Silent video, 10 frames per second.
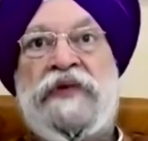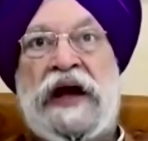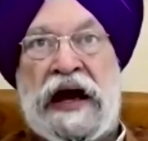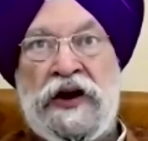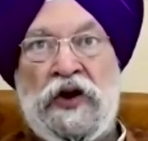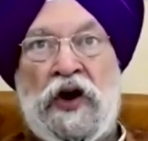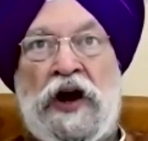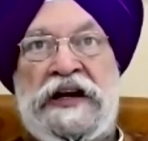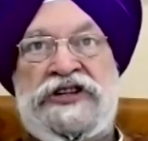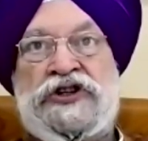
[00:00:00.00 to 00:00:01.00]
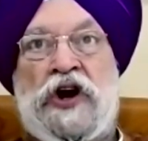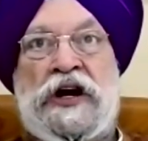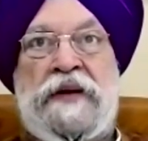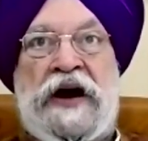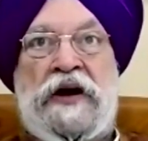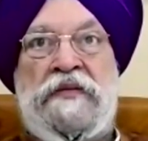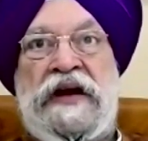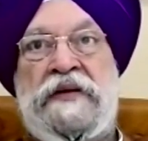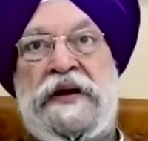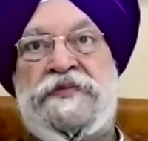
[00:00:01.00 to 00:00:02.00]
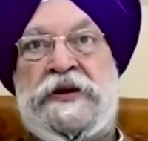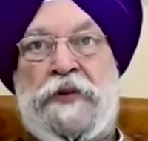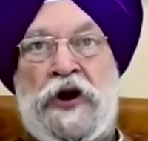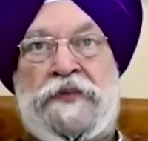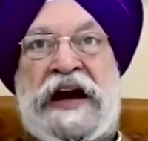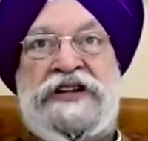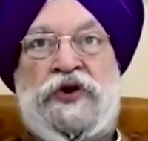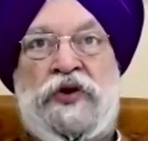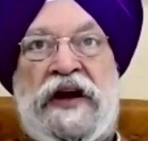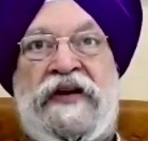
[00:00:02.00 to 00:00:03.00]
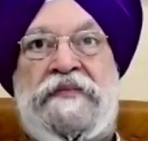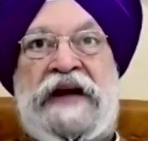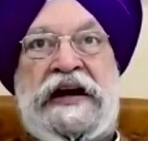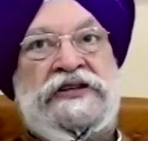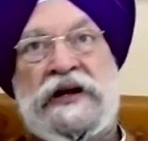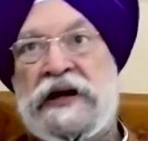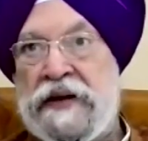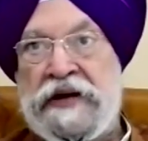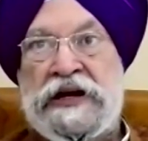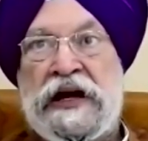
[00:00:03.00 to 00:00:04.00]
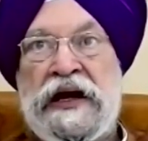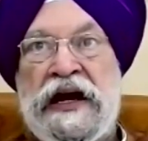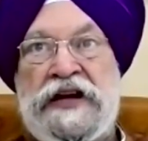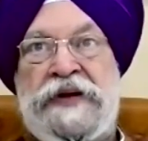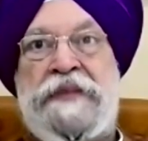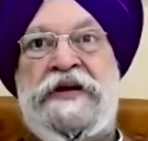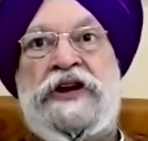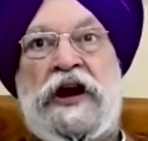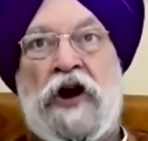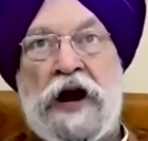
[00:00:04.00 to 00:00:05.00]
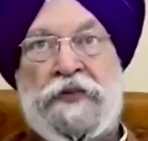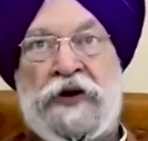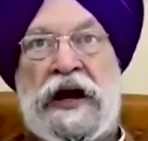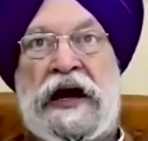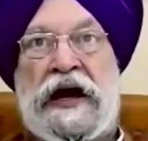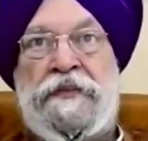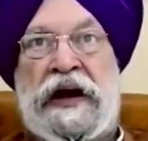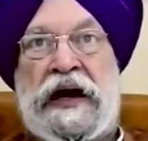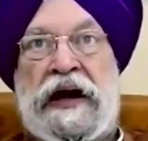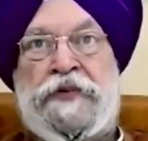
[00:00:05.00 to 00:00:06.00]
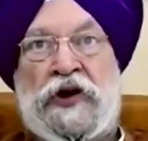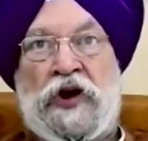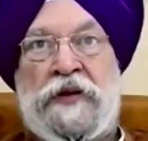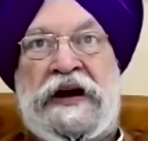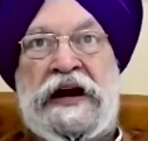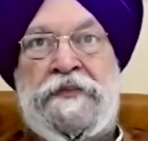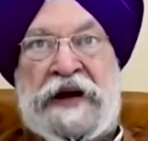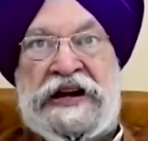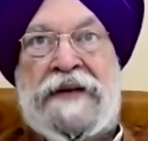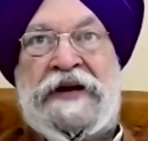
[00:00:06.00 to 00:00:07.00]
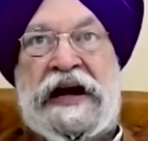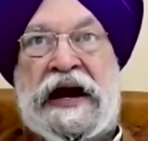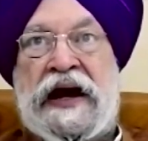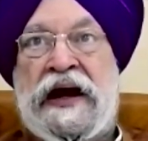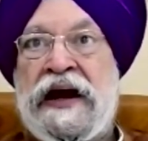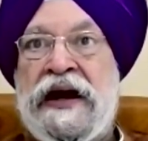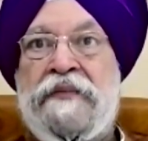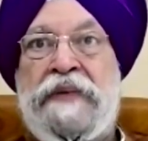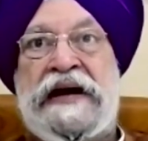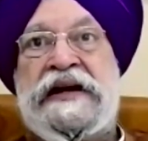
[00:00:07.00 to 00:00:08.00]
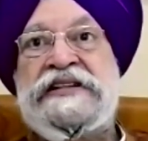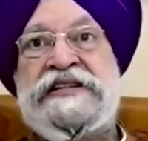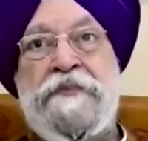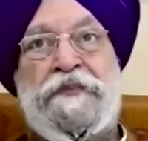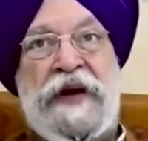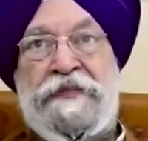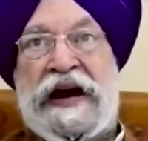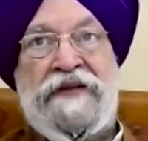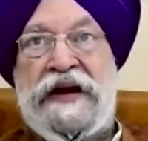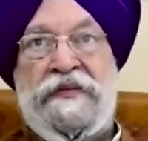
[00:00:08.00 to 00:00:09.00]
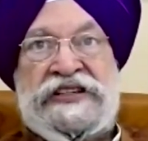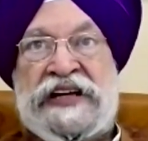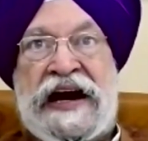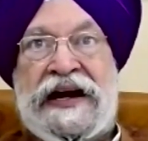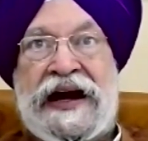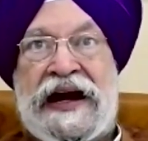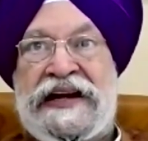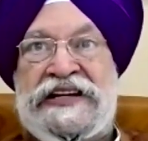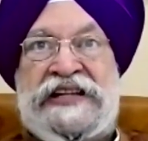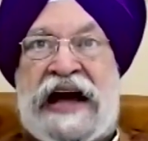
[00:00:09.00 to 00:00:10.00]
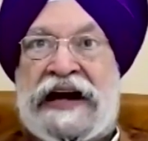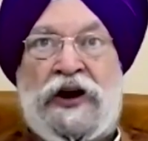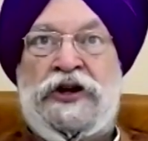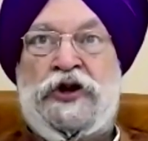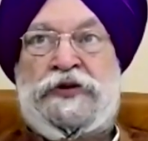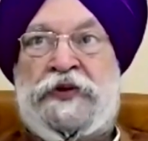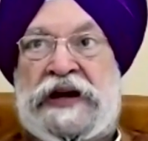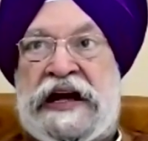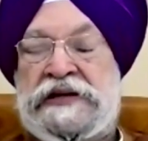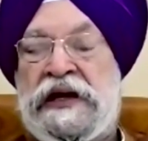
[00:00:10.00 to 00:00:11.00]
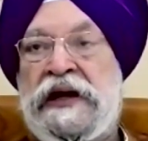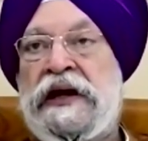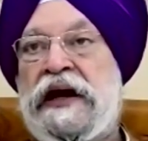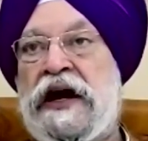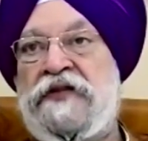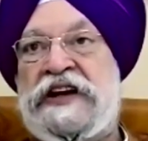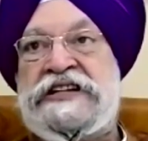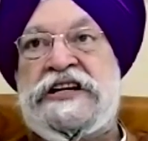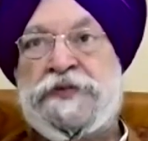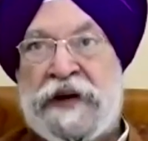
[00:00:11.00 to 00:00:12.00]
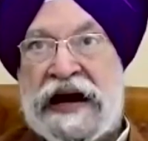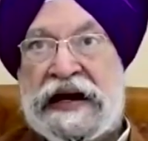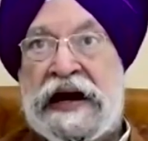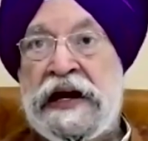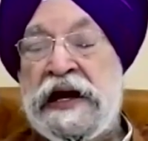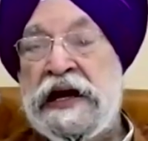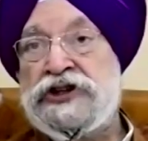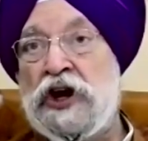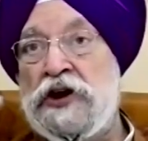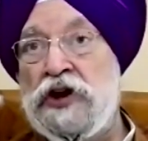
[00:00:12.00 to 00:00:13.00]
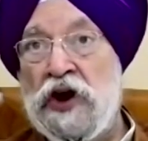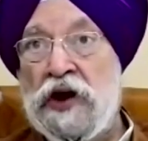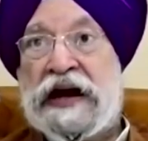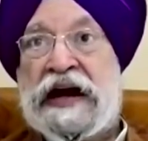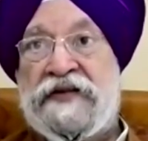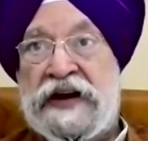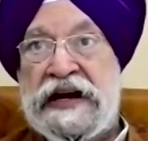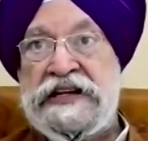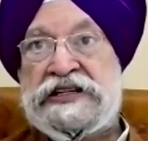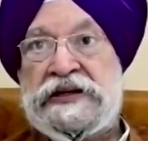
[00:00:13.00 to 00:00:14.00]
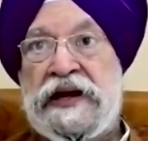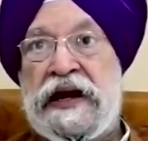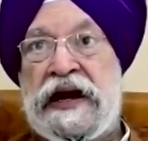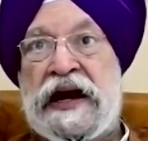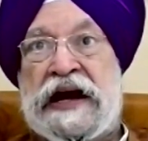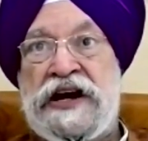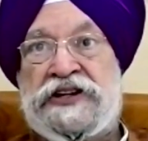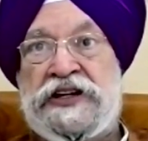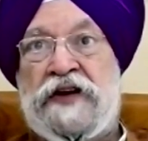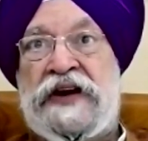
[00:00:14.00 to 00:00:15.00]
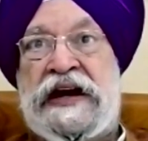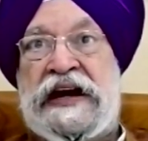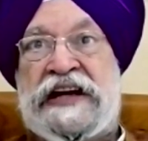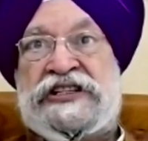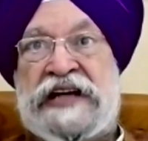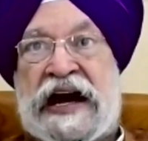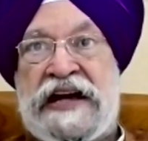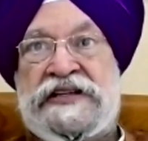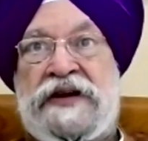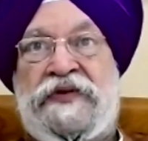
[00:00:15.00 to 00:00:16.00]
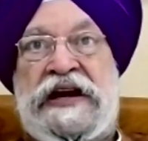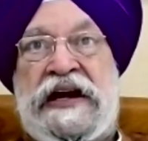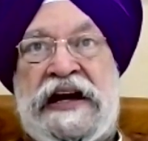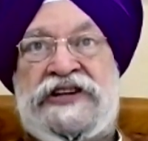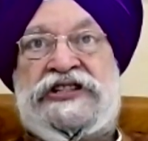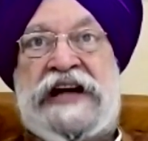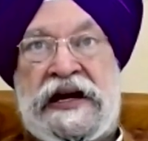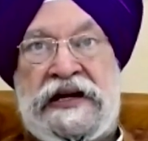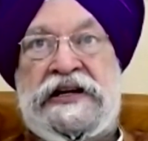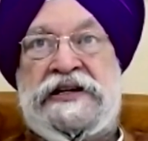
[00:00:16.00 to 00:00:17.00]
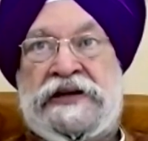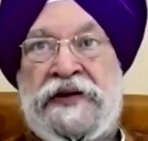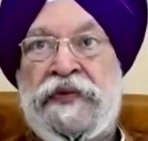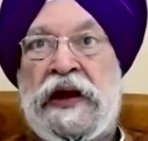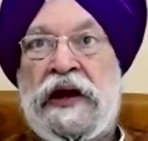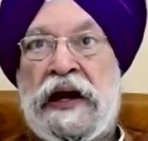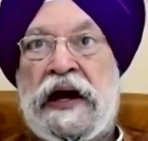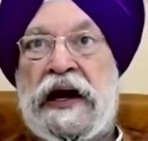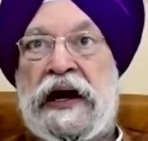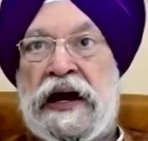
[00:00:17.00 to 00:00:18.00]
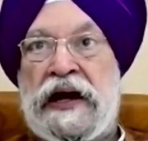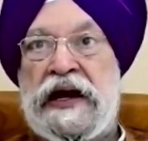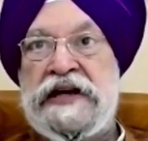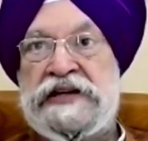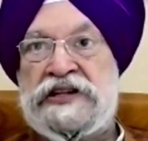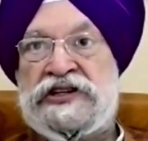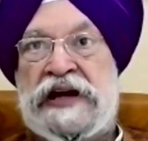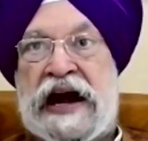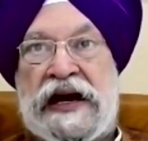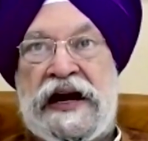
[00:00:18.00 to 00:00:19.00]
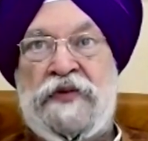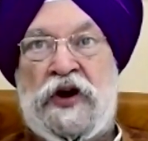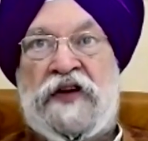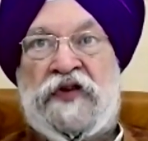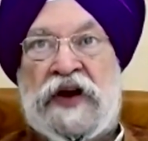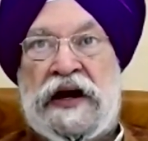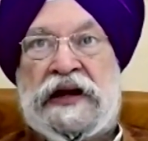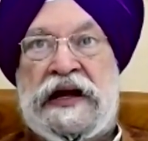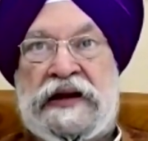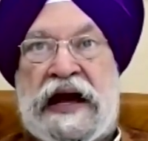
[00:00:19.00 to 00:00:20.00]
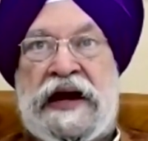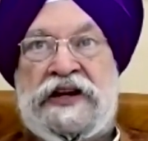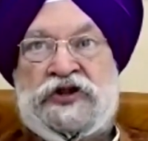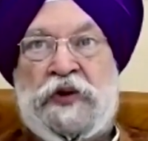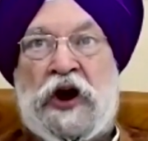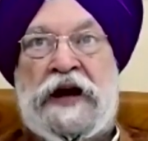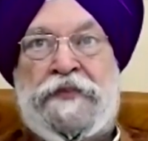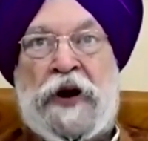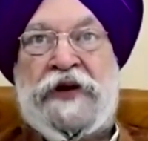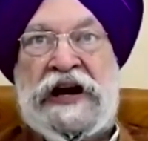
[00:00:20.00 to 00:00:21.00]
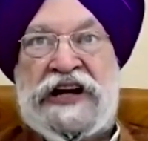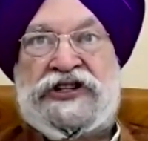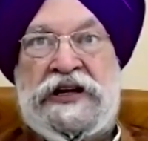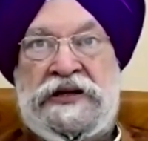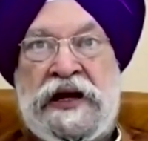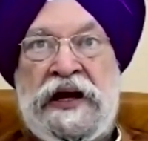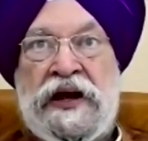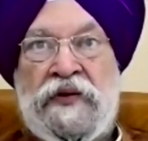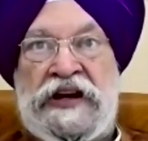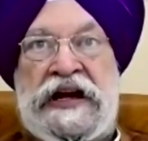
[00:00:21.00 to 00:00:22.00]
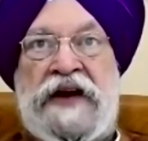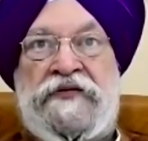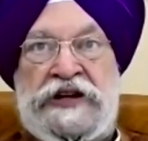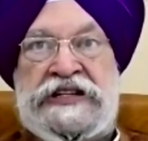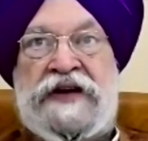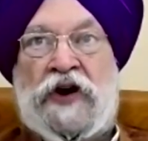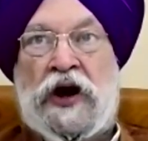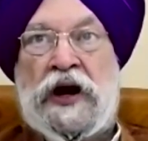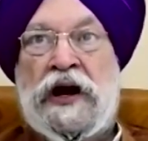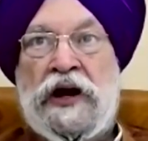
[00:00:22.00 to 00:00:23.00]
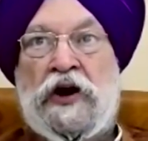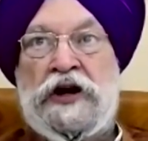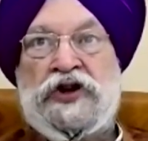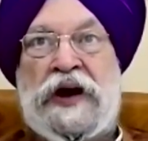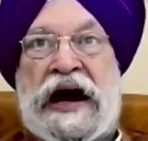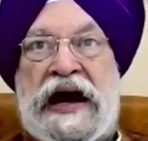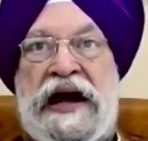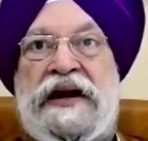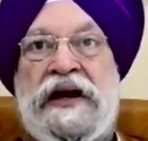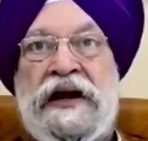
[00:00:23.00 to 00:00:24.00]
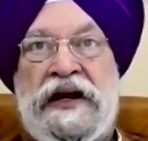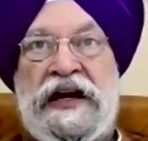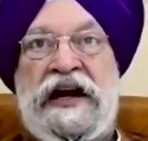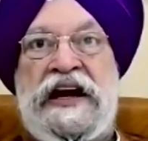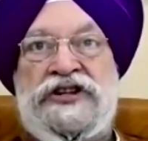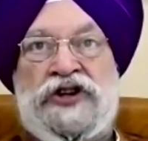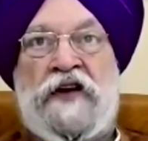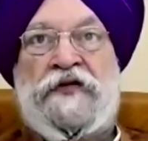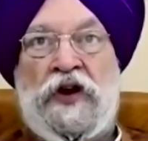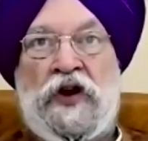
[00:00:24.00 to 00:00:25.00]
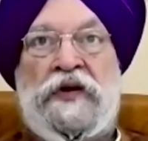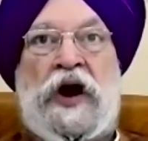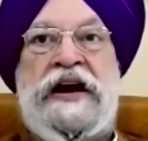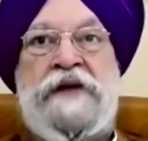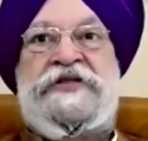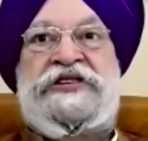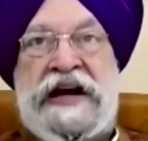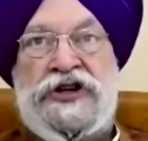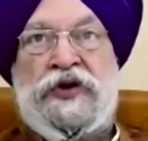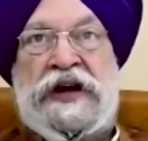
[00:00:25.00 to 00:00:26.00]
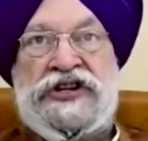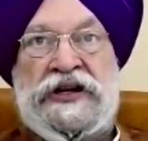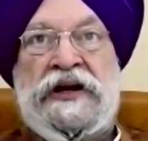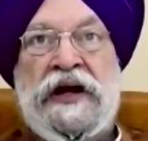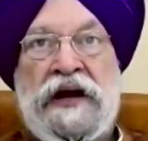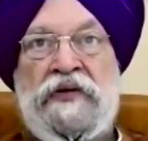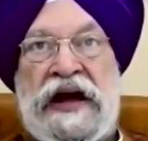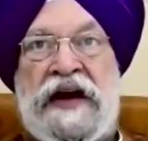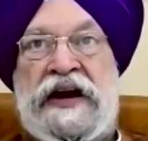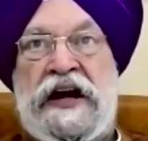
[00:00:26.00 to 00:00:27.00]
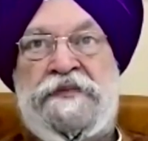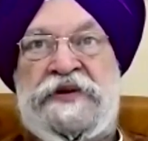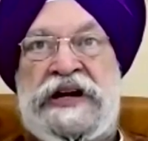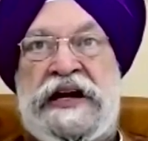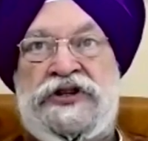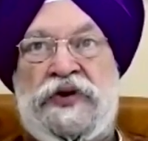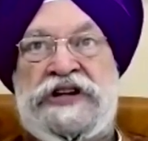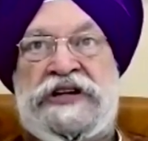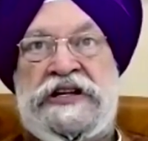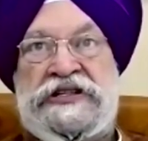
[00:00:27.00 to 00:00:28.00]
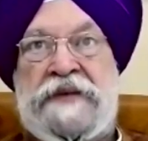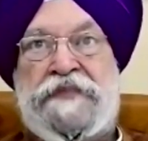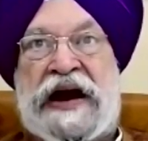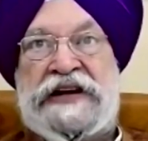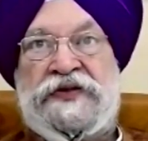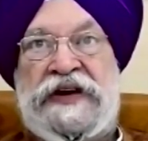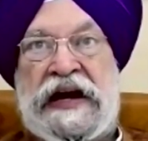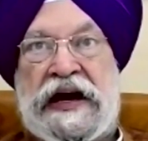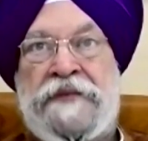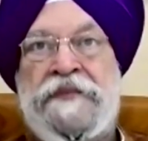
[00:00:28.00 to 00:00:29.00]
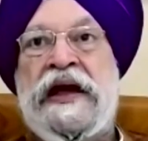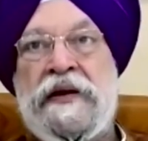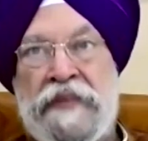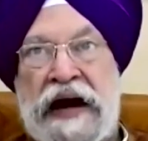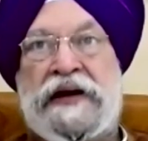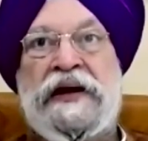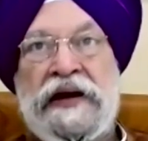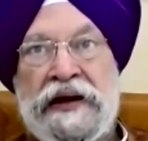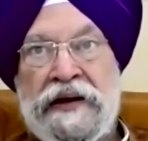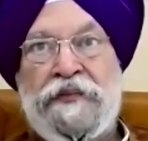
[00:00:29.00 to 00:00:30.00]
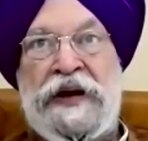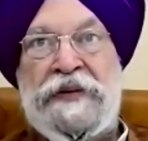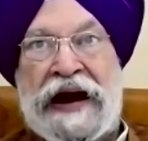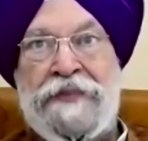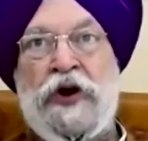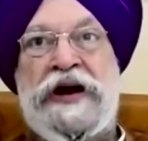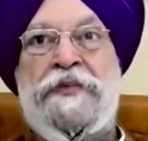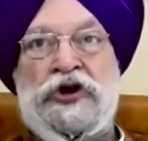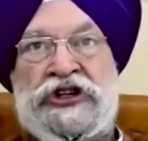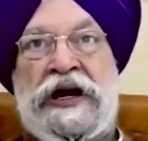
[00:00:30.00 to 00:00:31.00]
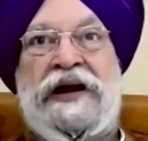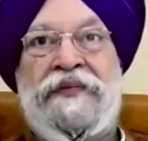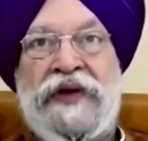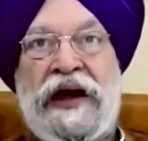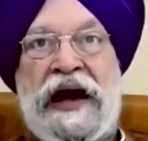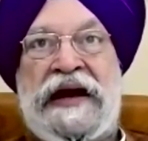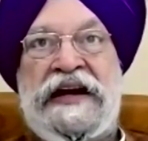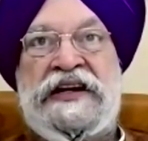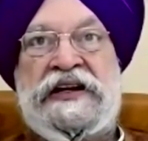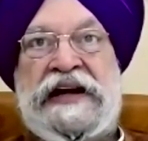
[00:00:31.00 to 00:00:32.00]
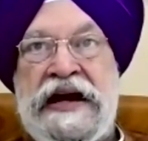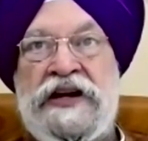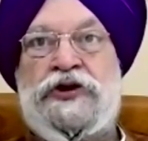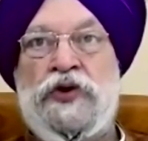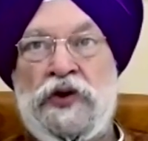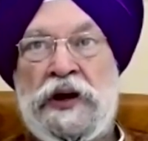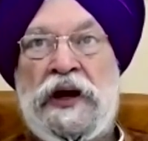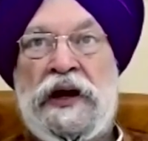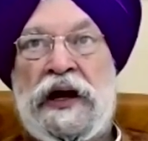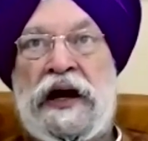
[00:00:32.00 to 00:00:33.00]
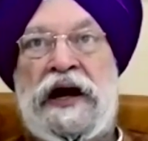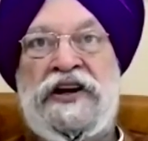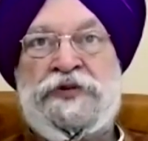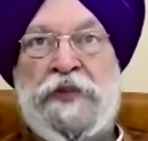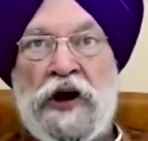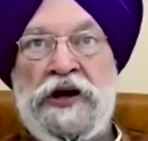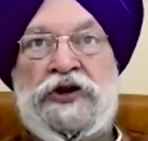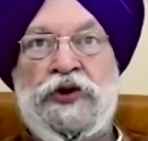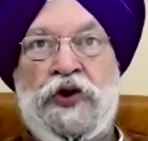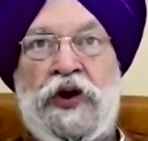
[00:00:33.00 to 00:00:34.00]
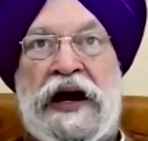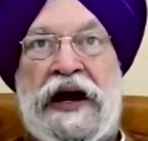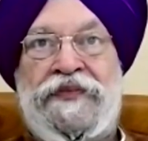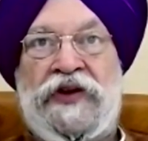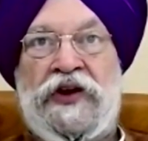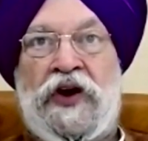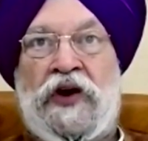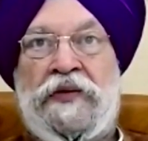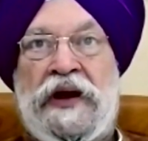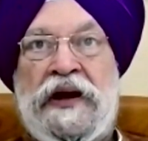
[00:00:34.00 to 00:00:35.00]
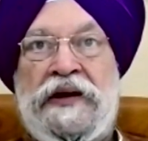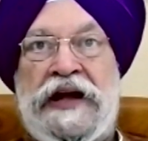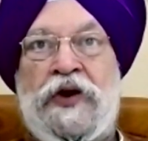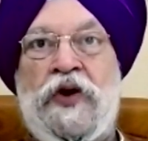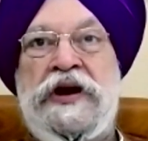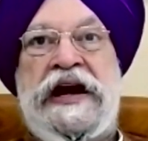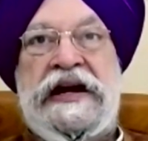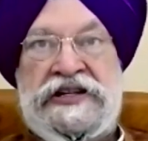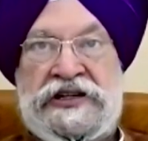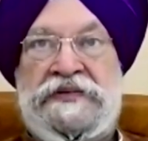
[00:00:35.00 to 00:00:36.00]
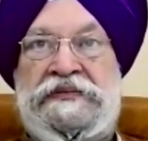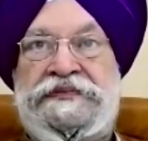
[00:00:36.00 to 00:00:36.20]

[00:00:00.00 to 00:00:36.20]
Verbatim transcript: Uh, you know, all this talk about minimum support price going away, mandis. I mean, it has have been record uh, uh, procurement in Punjab and Haryana. But some people have been misled and they sat on those protests. Now, if there's a spread there. So, you know, governance in a country of India's size and with India's challenges uh, is a slightly more difficult thing than in smaller population with a, which have all also higher degrees of you know 100% education. We have 100% education in some parts of India, but people are more emotional and they tend to uh, respond to uh, you know their own needs.